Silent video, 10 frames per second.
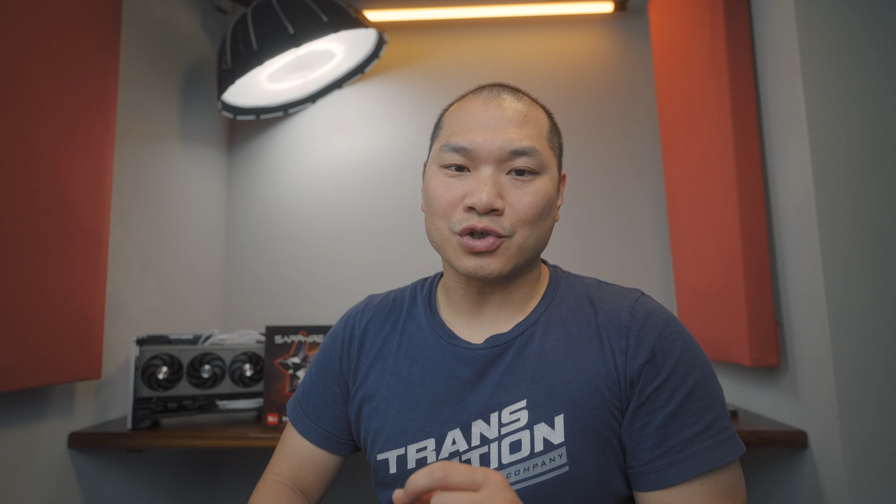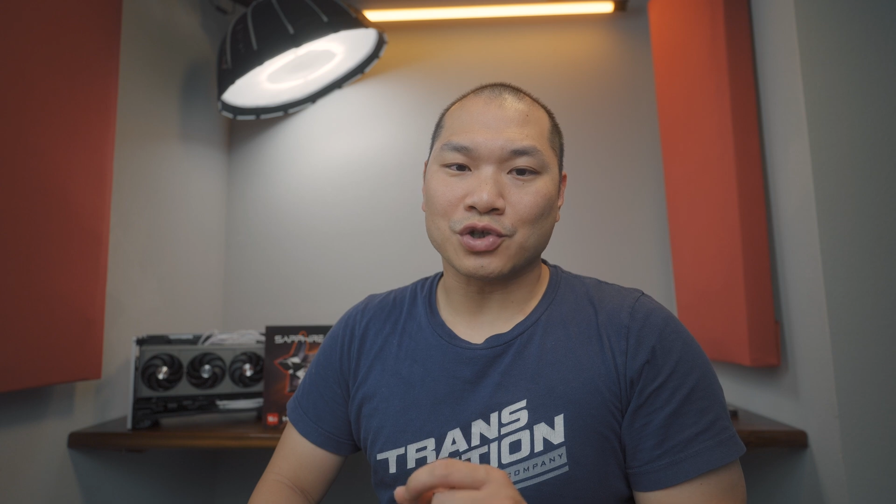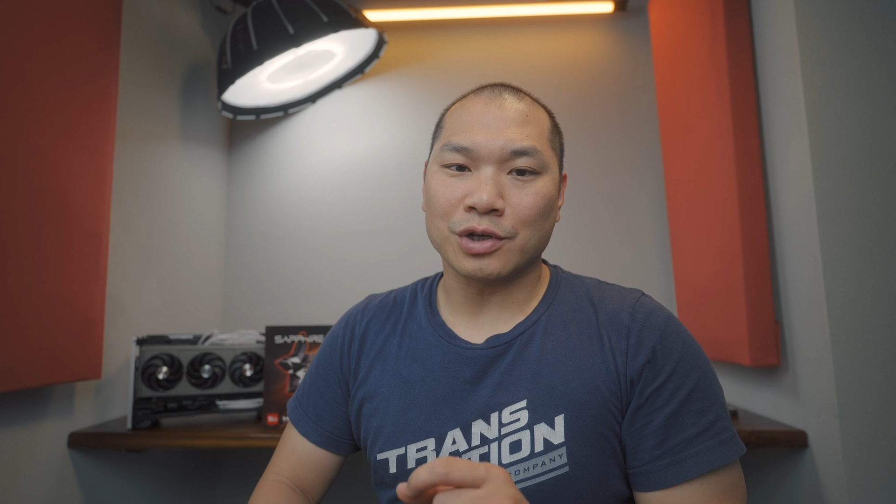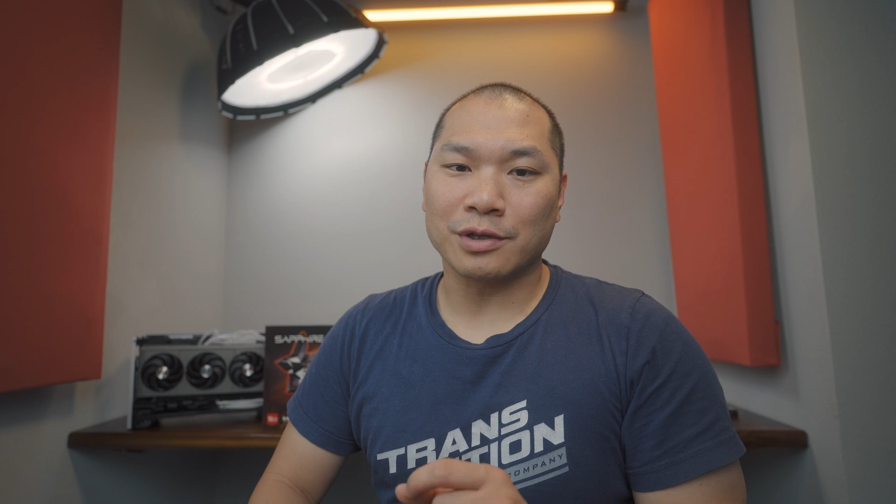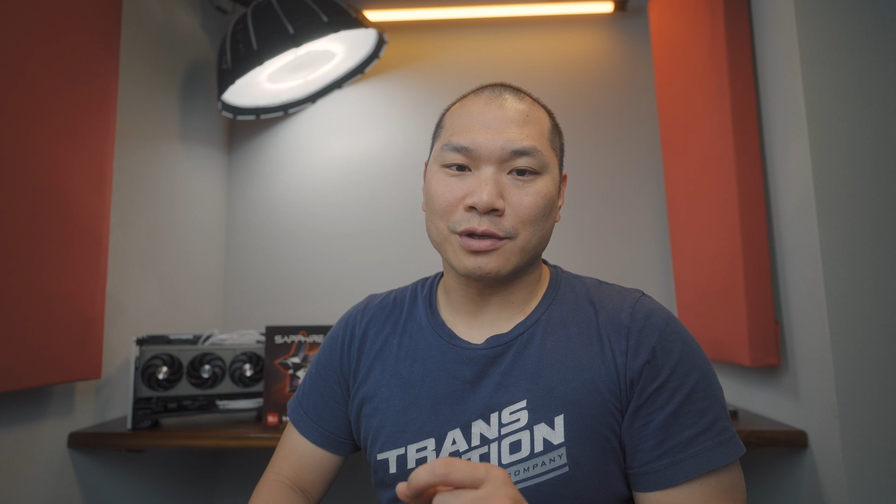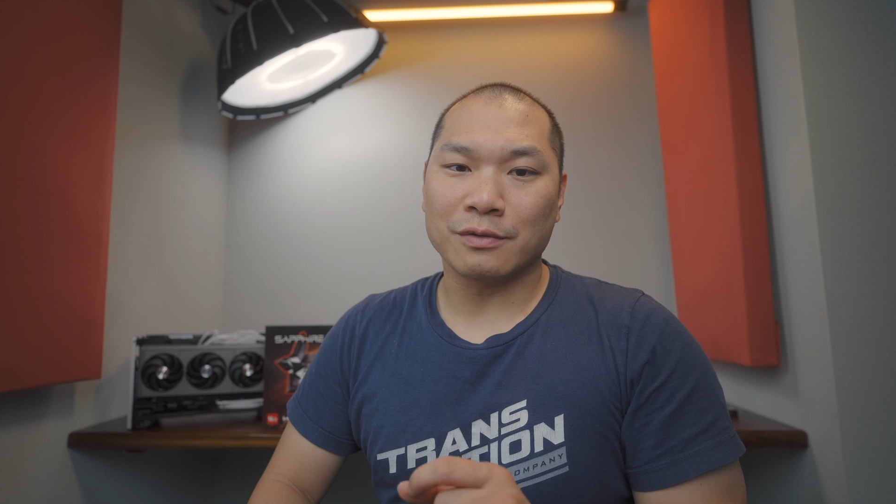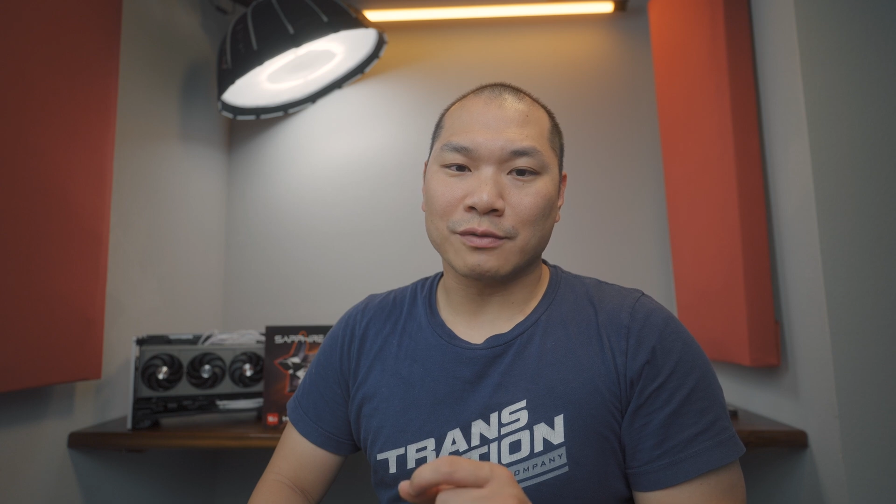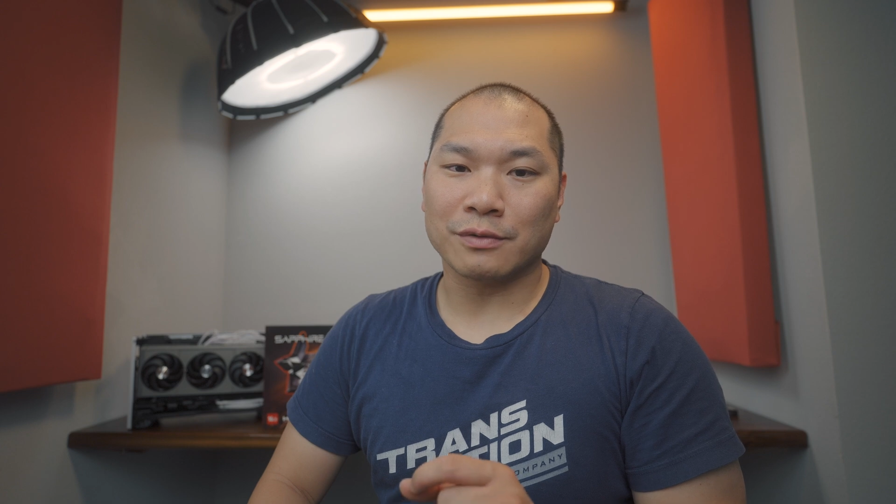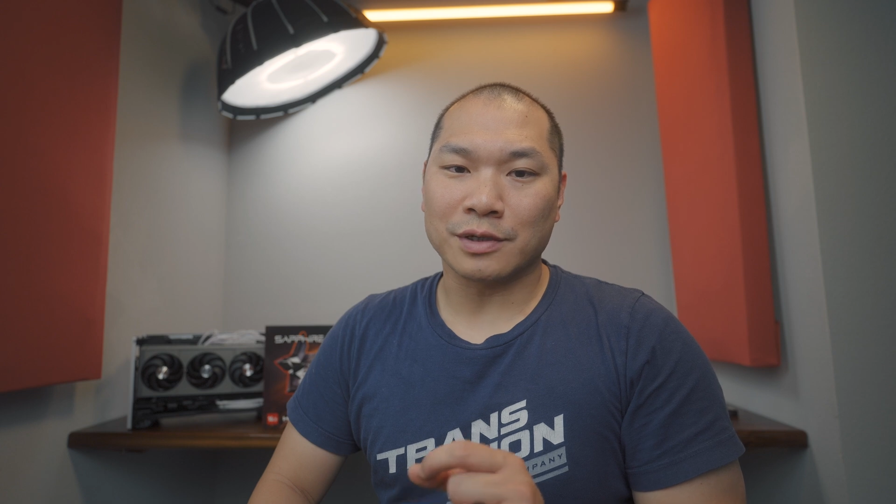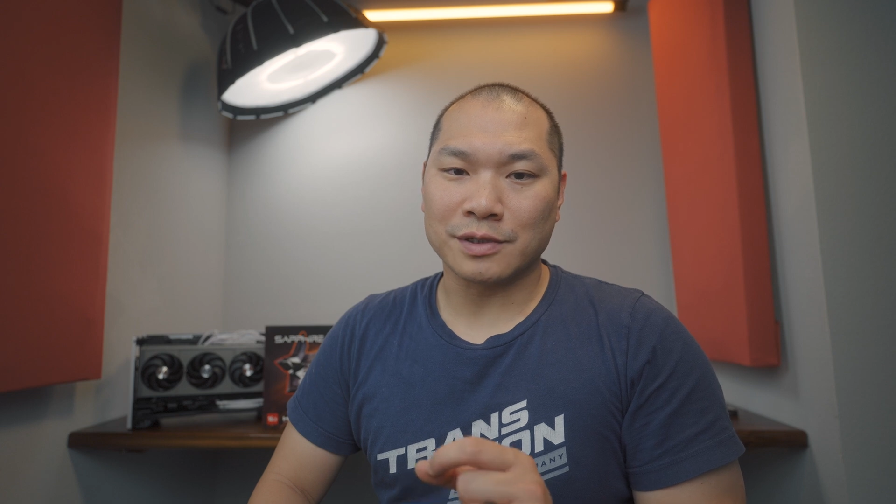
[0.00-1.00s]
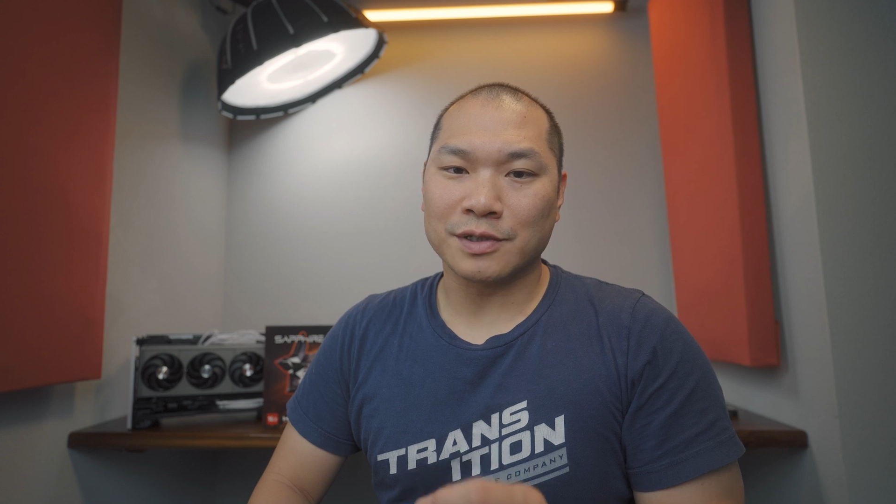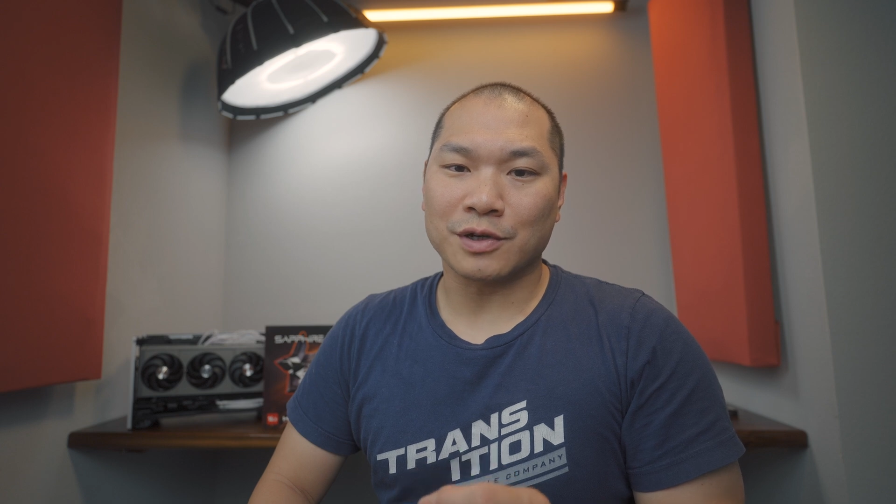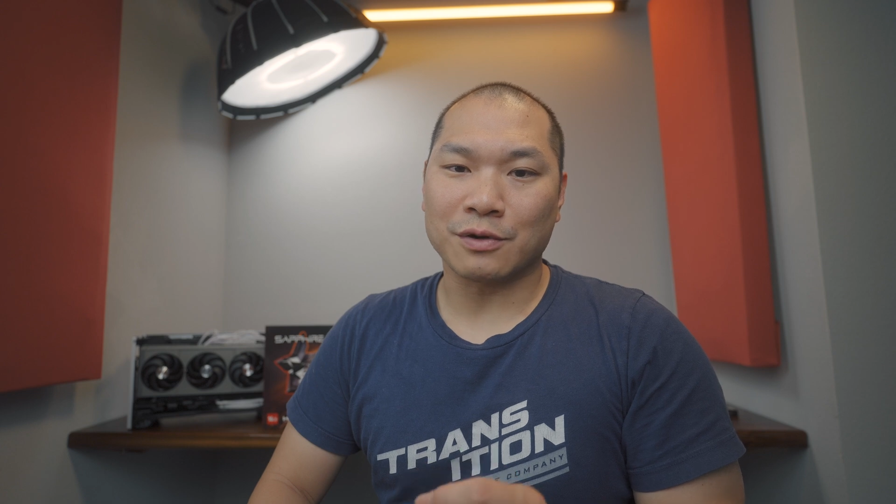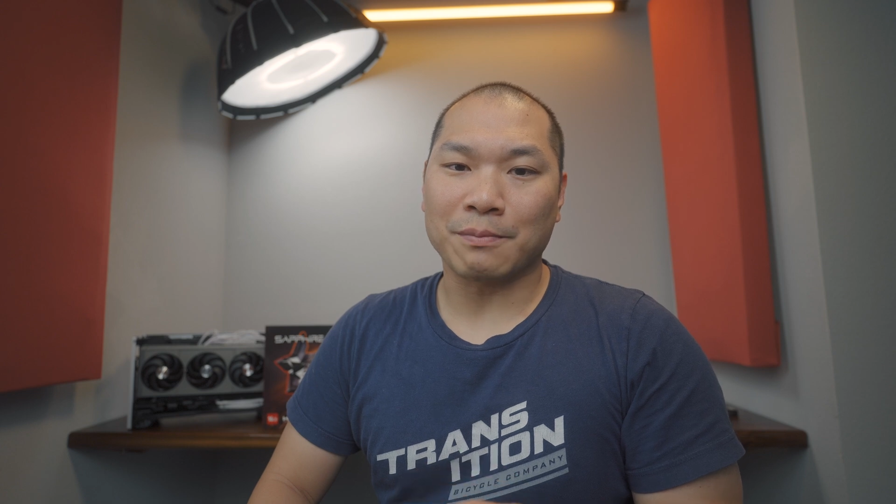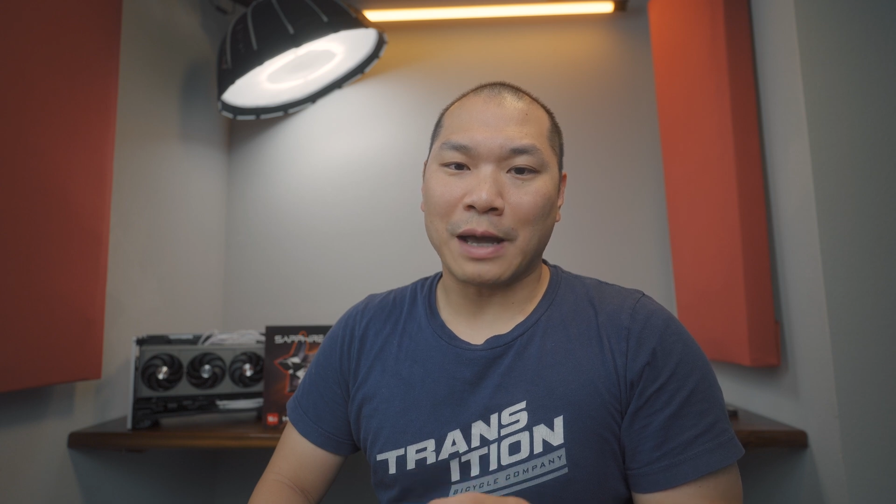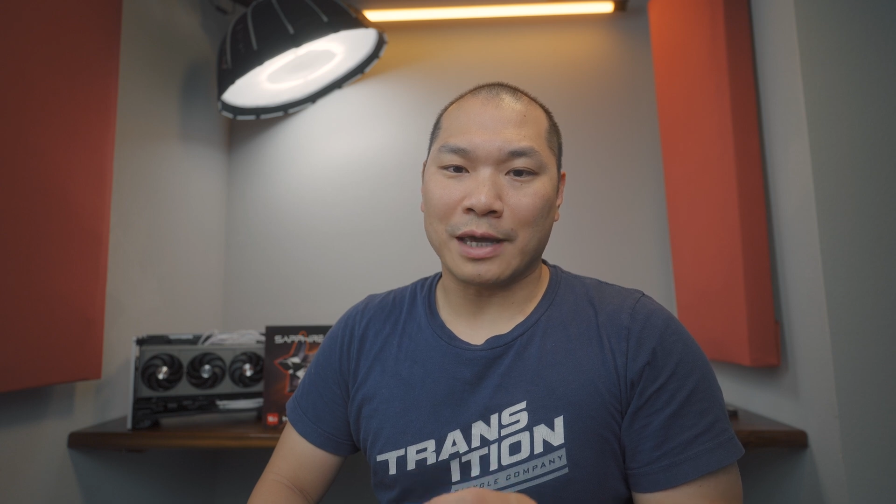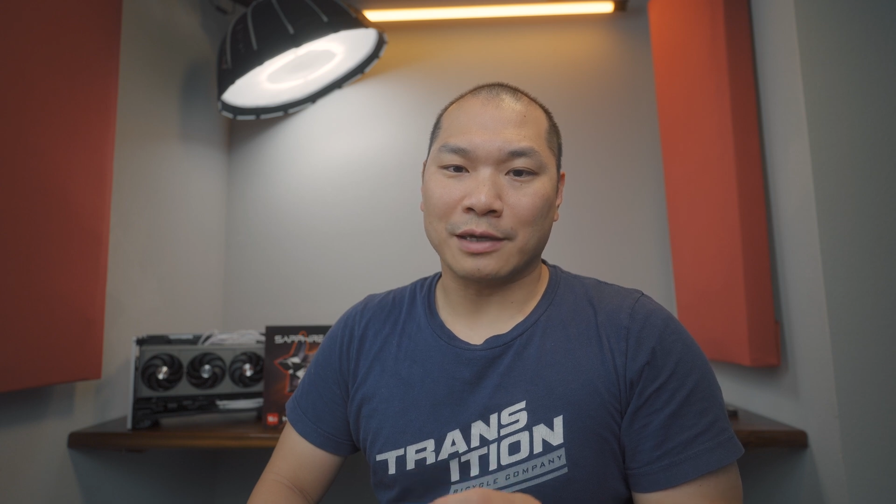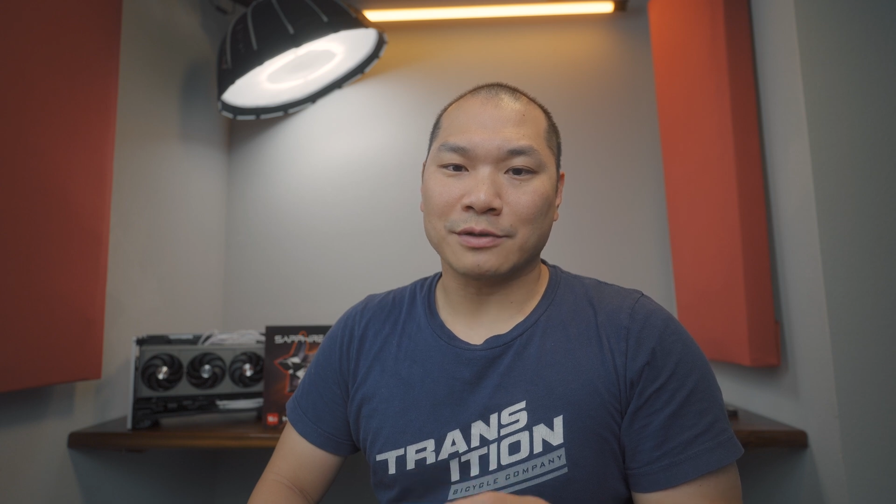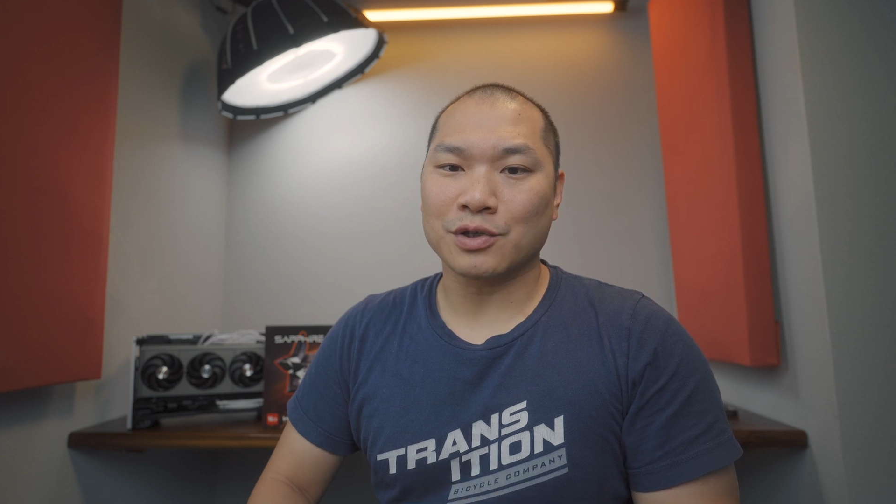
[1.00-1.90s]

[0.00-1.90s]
should consider buying.